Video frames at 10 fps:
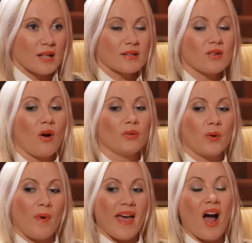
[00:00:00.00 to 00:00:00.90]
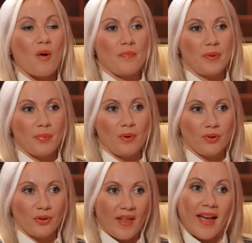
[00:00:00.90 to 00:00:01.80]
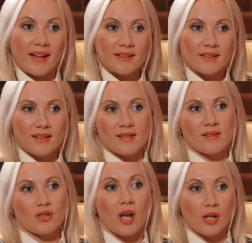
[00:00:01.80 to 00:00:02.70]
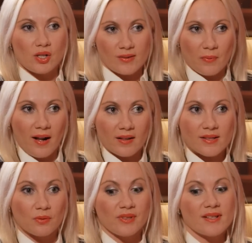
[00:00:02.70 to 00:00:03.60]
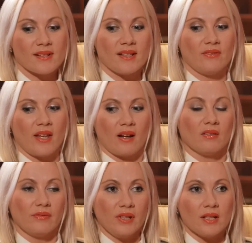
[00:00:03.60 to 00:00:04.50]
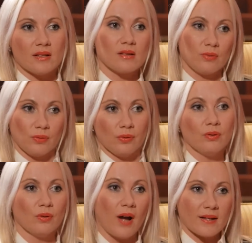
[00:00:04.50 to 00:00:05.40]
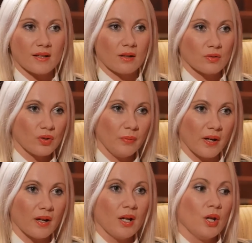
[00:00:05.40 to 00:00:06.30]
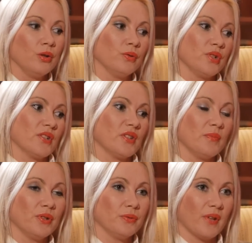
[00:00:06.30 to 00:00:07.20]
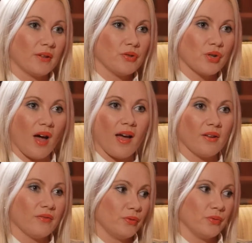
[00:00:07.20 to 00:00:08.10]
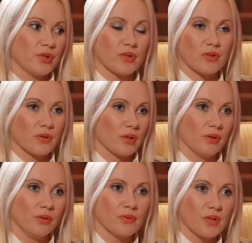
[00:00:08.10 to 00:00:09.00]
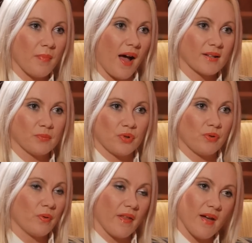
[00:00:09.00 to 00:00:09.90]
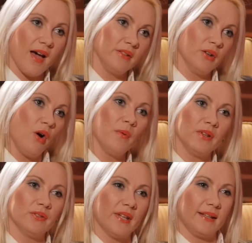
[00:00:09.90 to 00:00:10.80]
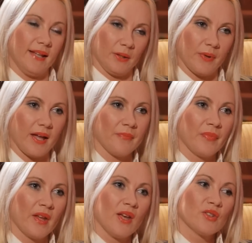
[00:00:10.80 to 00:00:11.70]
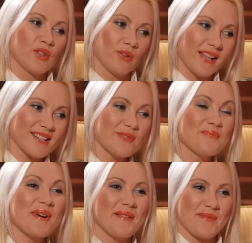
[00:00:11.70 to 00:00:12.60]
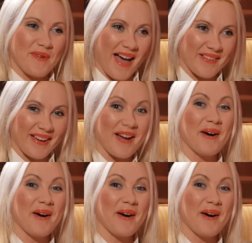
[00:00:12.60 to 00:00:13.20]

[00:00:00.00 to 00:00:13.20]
So the way how people donate, it's changed as well. So this is give the convenience to you as a consumer mm-hmm. to just simply do not drive, to just use the bags which you already have in home and donate that way. Okay. So that's a good problem to have. I okay.